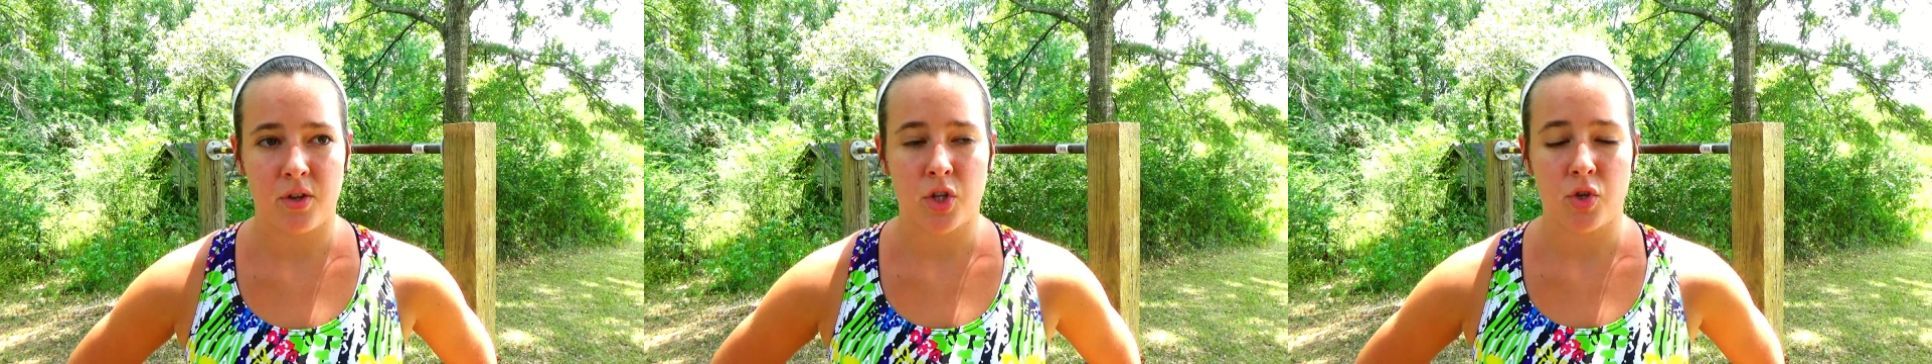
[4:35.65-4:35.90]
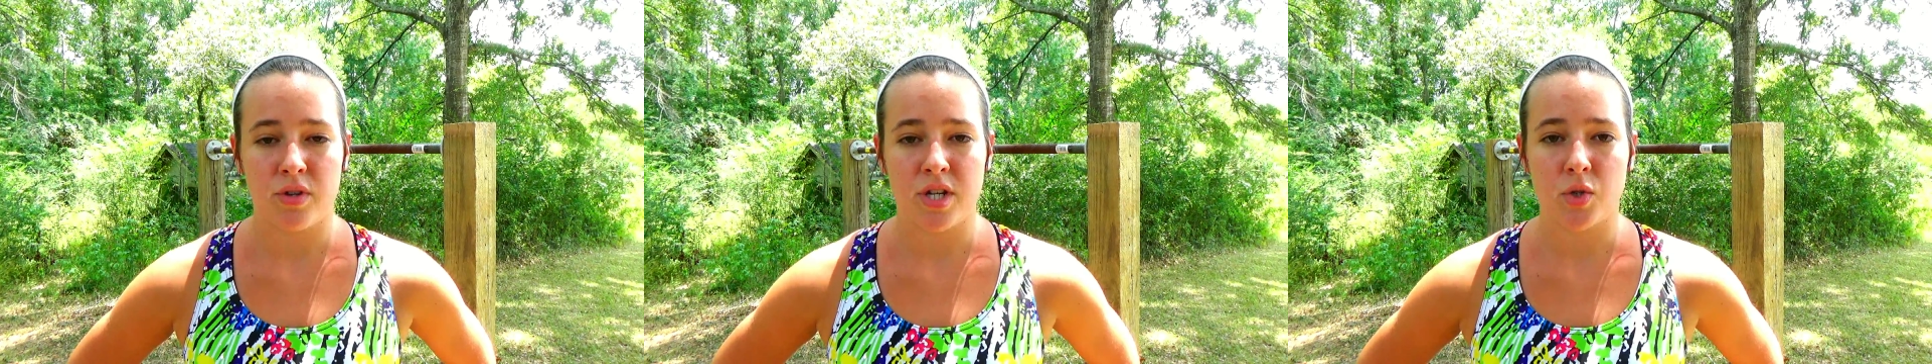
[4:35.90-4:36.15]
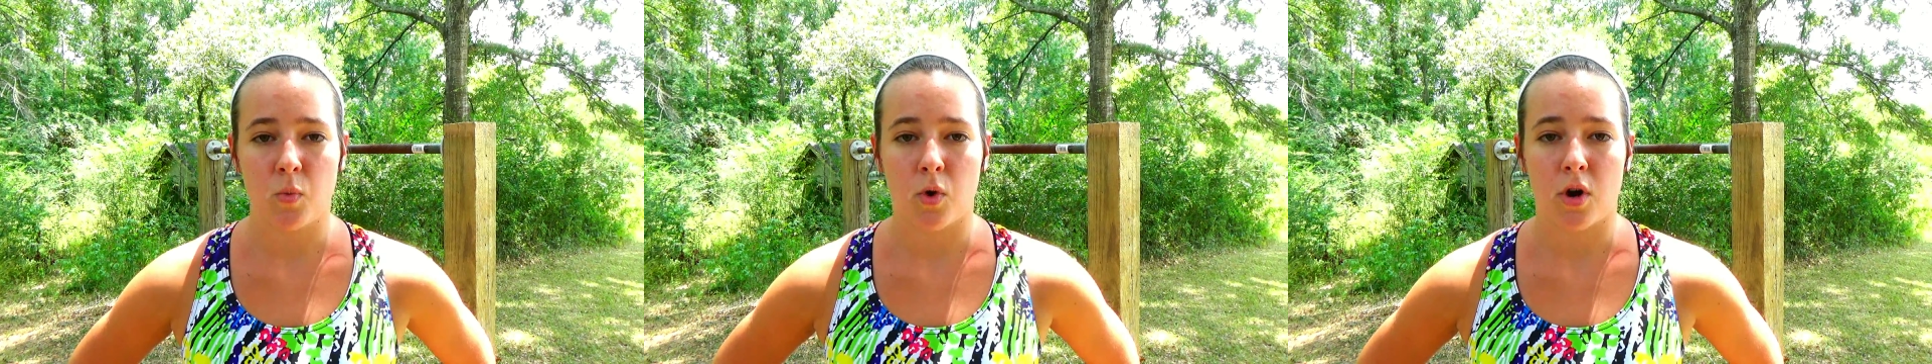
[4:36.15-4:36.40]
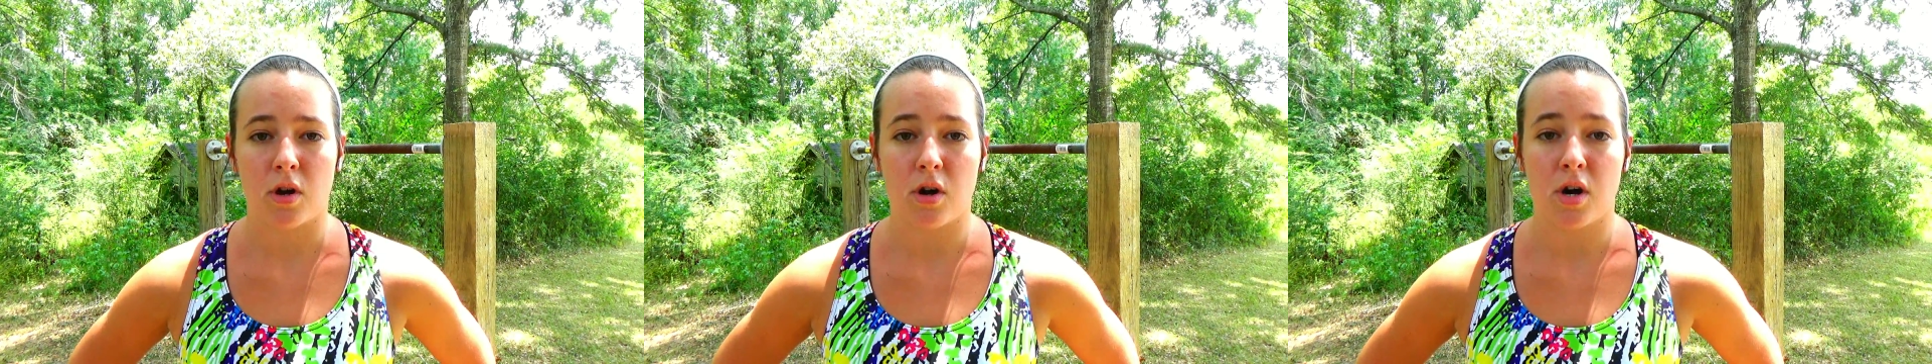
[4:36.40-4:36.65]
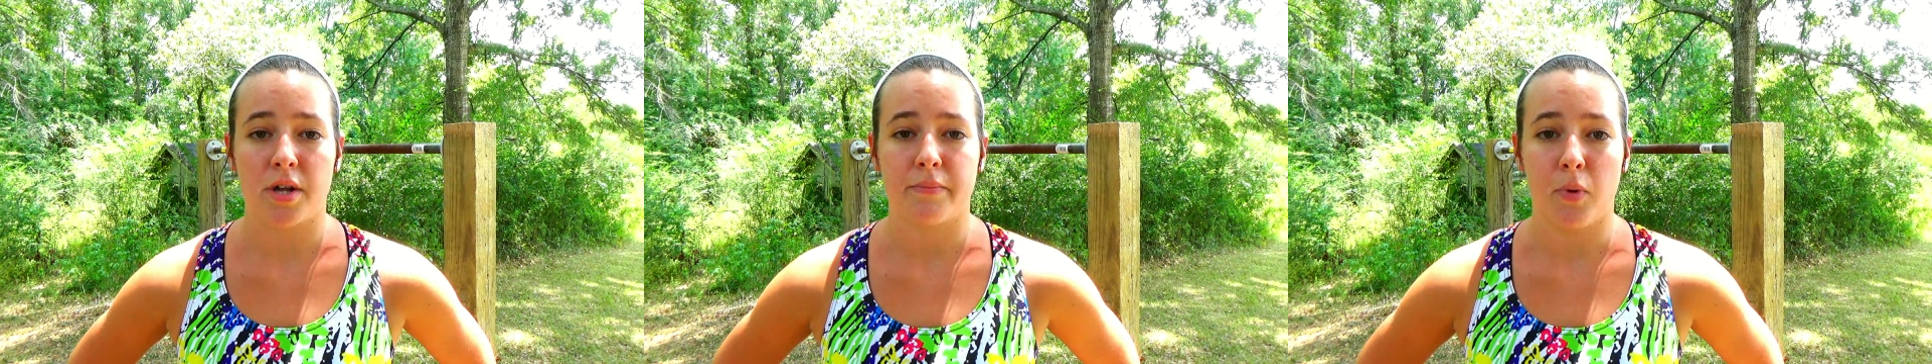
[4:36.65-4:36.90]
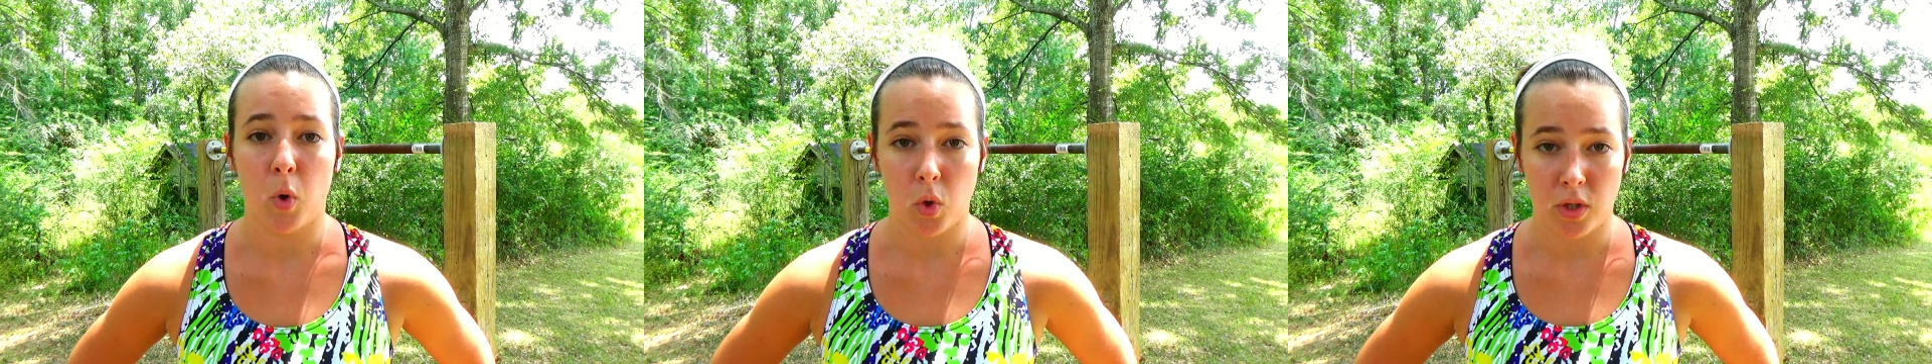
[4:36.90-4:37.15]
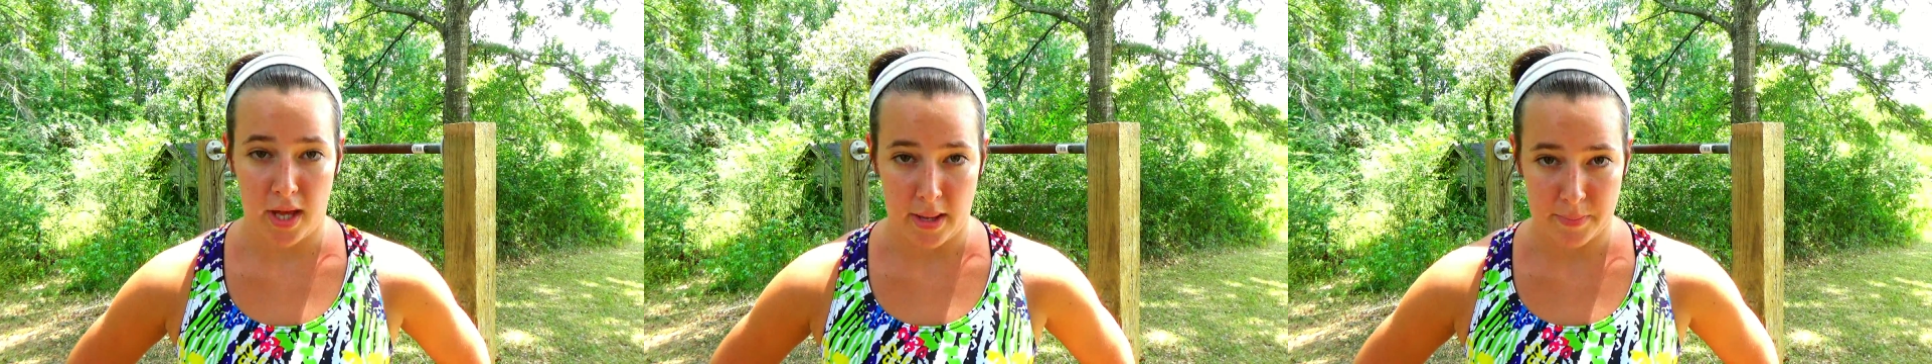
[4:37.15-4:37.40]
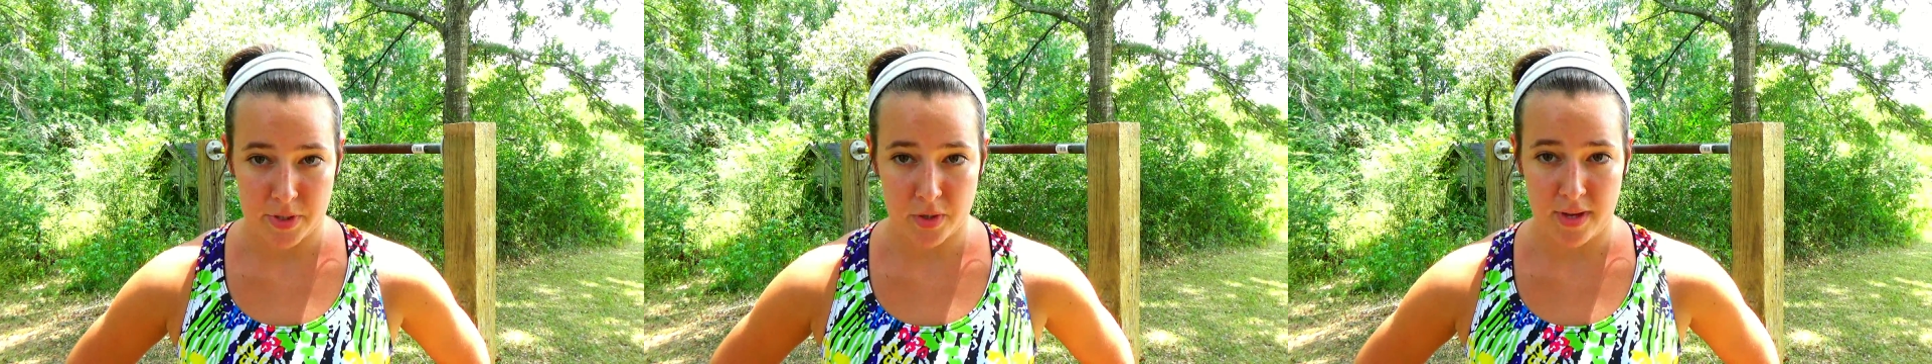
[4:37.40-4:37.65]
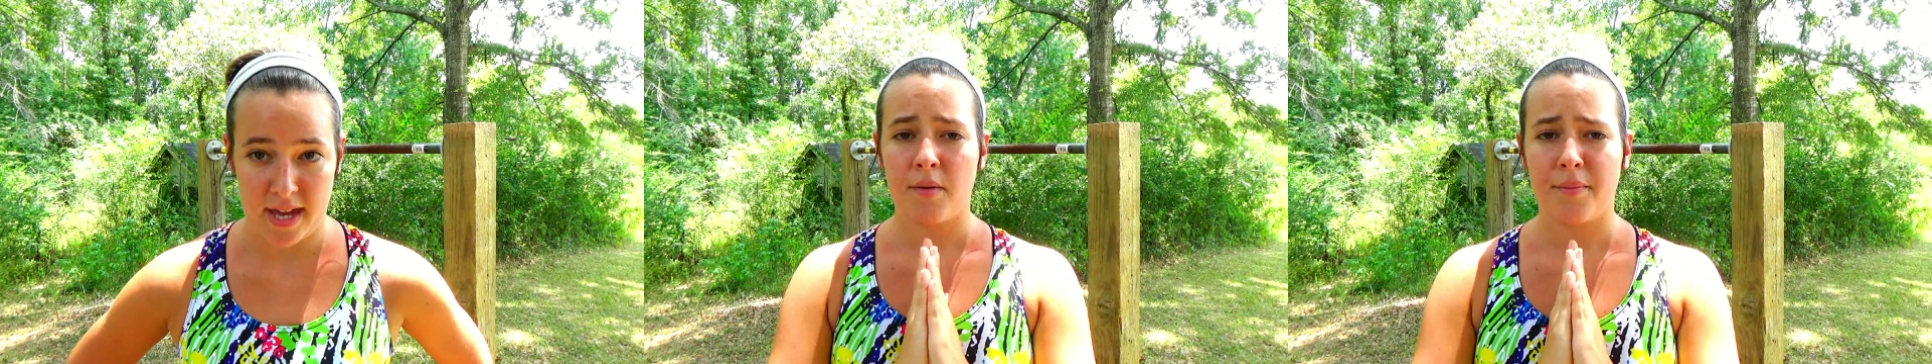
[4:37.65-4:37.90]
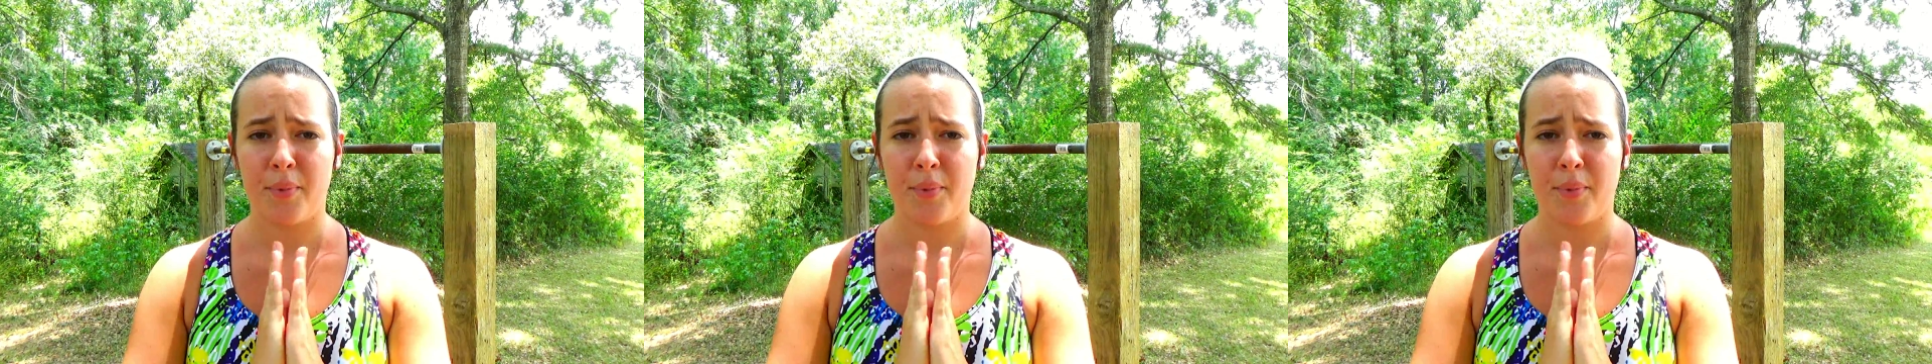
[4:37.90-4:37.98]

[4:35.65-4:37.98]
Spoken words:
you need to work on pull-ups, okay?